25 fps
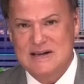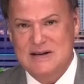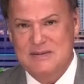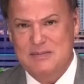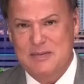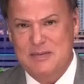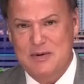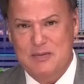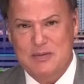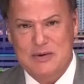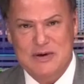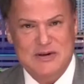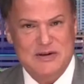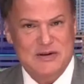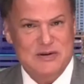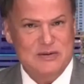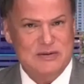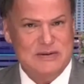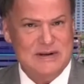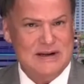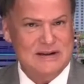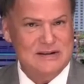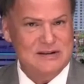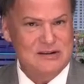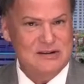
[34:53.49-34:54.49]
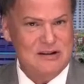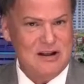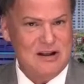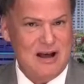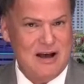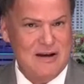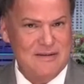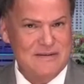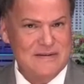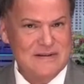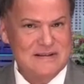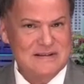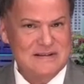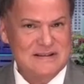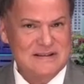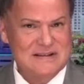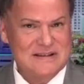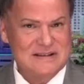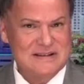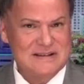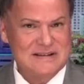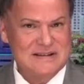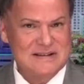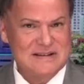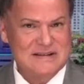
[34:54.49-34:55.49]
but we do dental
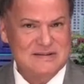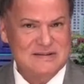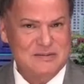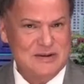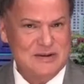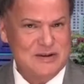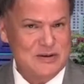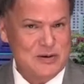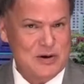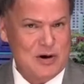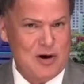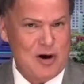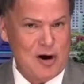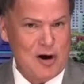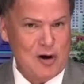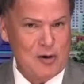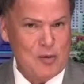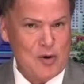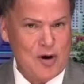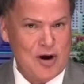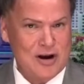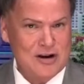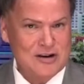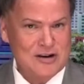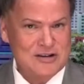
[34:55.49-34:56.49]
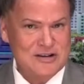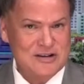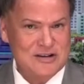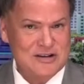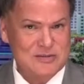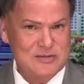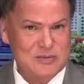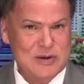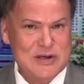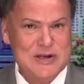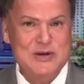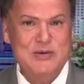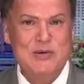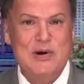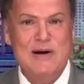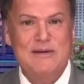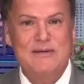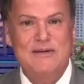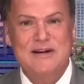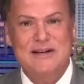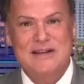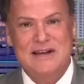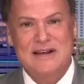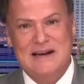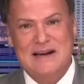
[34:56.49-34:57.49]
offices, we do car washes, we do
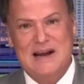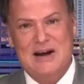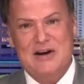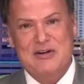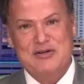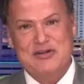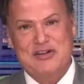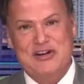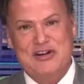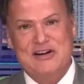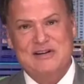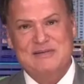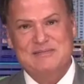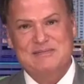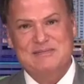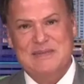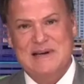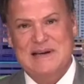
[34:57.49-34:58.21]
everything out there.